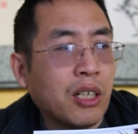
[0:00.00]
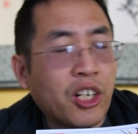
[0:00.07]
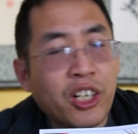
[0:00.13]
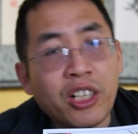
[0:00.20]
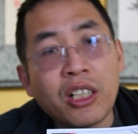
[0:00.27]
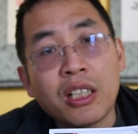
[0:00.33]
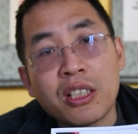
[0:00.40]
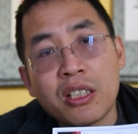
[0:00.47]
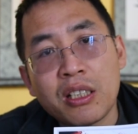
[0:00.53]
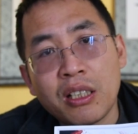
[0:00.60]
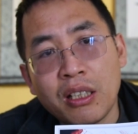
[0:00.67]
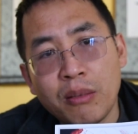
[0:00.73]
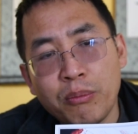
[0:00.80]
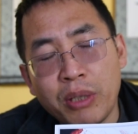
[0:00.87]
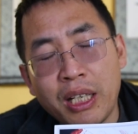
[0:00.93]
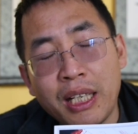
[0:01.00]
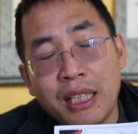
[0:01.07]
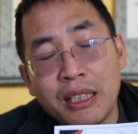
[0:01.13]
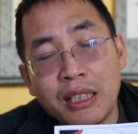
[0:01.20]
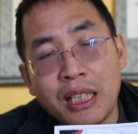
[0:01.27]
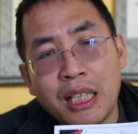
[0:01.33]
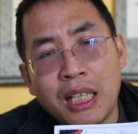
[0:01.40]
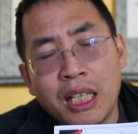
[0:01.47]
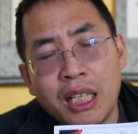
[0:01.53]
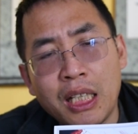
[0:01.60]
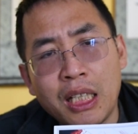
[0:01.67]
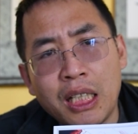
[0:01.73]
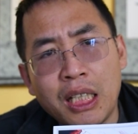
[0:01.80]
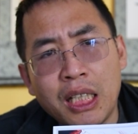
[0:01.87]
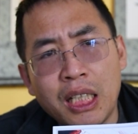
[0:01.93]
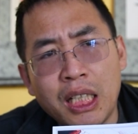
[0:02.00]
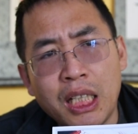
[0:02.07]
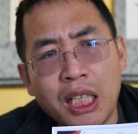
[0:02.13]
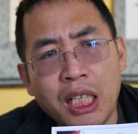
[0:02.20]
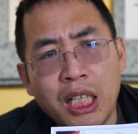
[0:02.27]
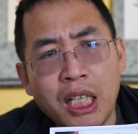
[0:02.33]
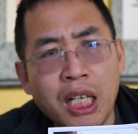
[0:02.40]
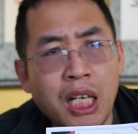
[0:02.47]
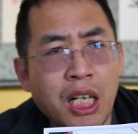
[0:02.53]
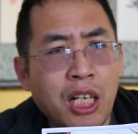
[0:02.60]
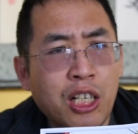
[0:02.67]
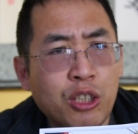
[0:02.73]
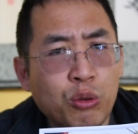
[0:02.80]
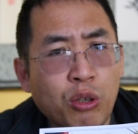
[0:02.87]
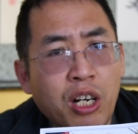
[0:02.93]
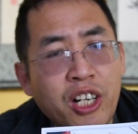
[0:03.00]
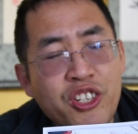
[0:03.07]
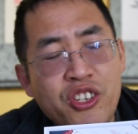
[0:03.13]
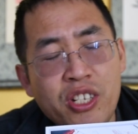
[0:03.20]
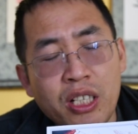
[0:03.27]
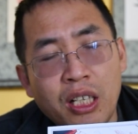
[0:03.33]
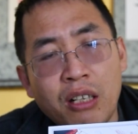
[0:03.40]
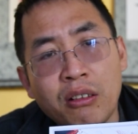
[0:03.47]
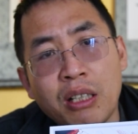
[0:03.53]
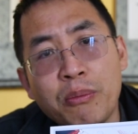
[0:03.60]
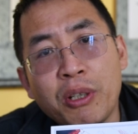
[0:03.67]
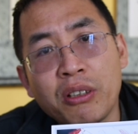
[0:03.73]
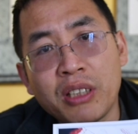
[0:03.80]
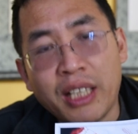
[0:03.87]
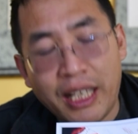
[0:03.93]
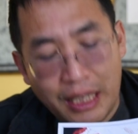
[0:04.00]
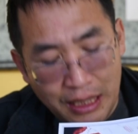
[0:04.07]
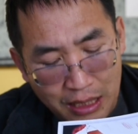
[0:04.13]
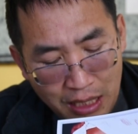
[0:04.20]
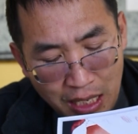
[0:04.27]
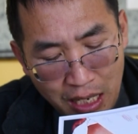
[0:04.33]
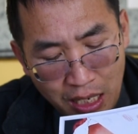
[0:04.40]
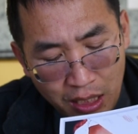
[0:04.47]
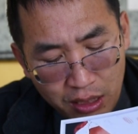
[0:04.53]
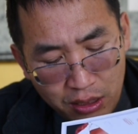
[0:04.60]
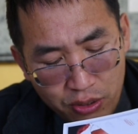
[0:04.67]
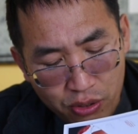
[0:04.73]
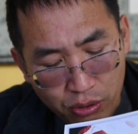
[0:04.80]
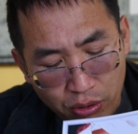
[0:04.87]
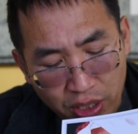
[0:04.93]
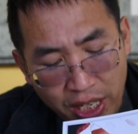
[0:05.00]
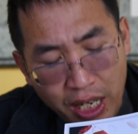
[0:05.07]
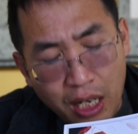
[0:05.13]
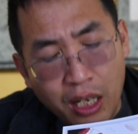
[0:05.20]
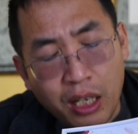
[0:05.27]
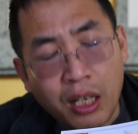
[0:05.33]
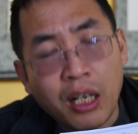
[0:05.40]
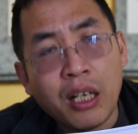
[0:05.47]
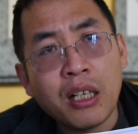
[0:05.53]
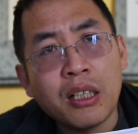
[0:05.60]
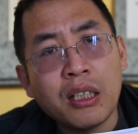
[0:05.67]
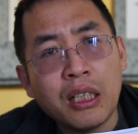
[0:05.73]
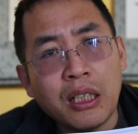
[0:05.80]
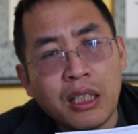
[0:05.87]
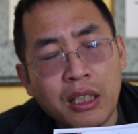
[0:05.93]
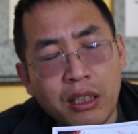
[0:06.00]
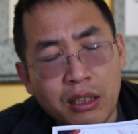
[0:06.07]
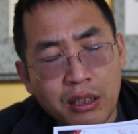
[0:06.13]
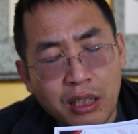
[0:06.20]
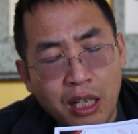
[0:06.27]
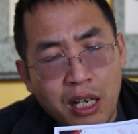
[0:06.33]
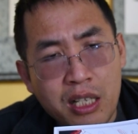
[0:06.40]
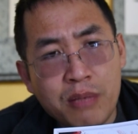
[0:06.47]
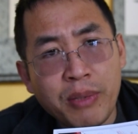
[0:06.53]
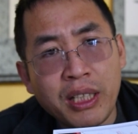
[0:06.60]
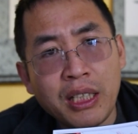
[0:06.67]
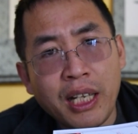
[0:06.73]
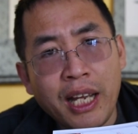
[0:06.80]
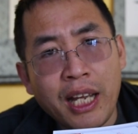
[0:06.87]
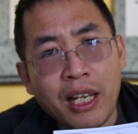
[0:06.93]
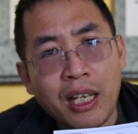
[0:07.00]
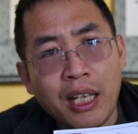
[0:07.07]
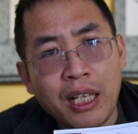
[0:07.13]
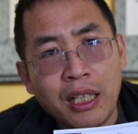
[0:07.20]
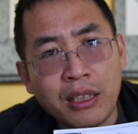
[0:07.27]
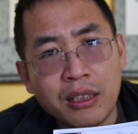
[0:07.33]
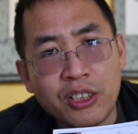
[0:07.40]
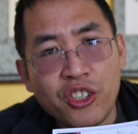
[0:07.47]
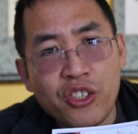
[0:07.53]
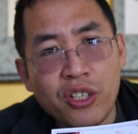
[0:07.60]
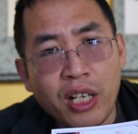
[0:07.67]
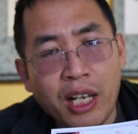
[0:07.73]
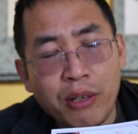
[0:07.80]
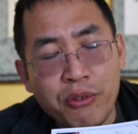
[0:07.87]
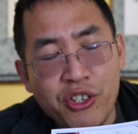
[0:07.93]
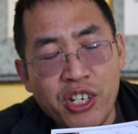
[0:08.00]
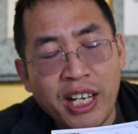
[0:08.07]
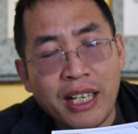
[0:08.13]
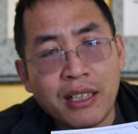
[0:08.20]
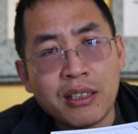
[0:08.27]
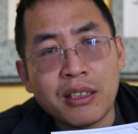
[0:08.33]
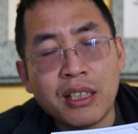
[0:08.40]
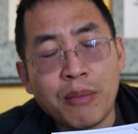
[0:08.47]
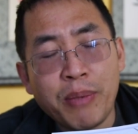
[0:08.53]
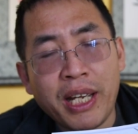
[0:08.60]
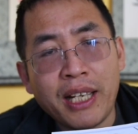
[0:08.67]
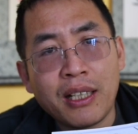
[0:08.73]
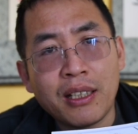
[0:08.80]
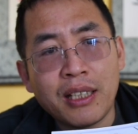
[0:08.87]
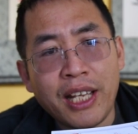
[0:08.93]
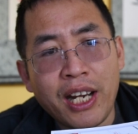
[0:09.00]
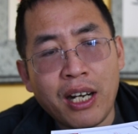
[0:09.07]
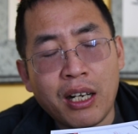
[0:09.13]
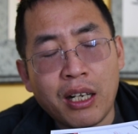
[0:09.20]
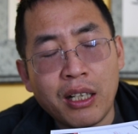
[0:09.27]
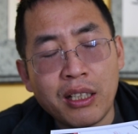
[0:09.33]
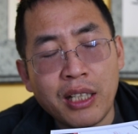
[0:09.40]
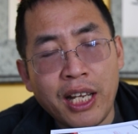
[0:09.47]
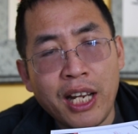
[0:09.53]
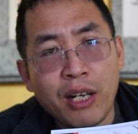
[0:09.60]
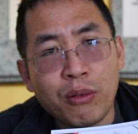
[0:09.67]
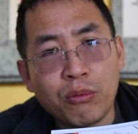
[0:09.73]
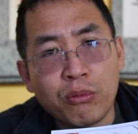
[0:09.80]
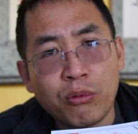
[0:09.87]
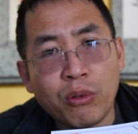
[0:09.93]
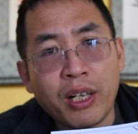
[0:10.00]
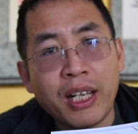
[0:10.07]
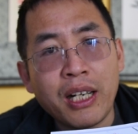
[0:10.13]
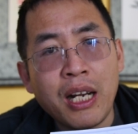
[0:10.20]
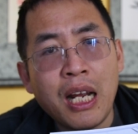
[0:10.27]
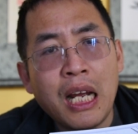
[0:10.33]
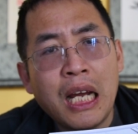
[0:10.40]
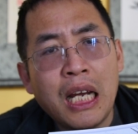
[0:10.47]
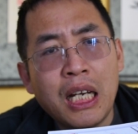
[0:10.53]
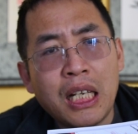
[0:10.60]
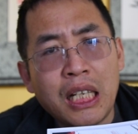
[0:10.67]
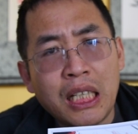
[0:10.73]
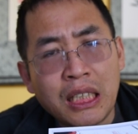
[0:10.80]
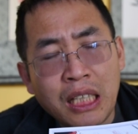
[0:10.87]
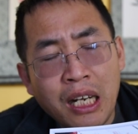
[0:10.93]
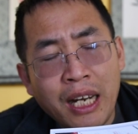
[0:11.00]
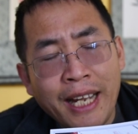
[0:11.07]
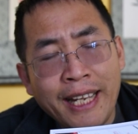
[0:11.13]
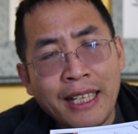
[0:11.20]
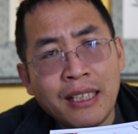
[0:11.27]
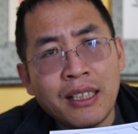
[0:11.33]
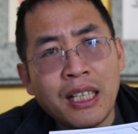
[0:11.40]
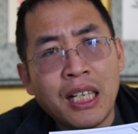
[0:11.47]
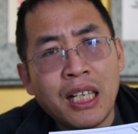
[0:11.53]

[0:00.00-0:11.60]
hurt by the rocks on the mountain. So there are the husband had checked the back. There were 9